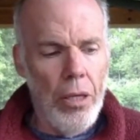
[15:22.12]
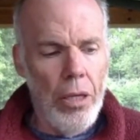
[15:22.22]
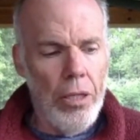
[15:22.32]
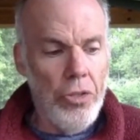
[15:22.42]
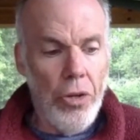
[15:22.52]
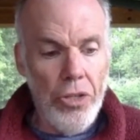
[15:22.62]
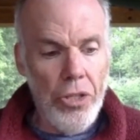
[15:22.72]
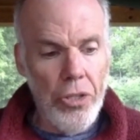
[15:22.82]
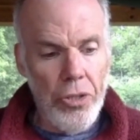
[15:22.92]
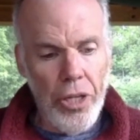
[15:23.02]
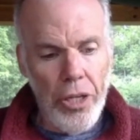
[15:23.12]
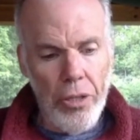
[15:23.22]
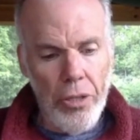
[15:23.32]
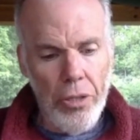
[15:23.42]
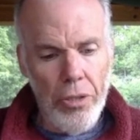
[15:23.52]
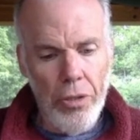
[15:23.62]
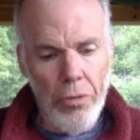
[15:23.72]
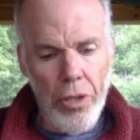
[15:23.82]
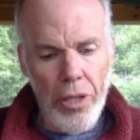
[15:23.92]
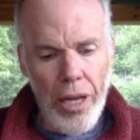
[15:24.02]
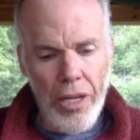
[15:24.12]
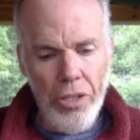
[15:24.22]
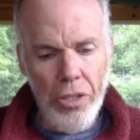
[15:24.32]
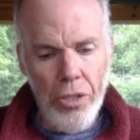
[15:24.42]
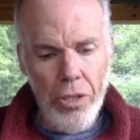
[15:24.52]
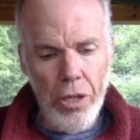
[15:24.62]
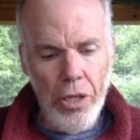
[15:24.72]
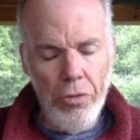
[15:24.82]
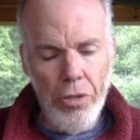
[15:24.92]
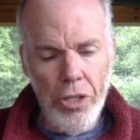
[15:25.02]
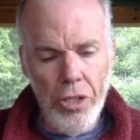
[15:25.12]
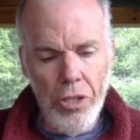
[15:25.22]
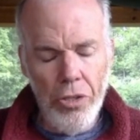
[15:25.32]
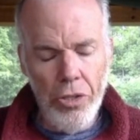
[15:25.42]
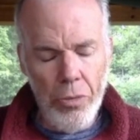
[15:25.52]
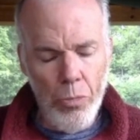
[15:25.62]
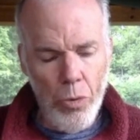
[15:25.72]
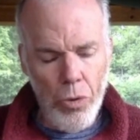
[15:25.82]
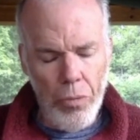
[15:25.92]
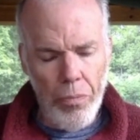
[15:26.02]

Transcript: And it's all still there. It lasts 100 years or more.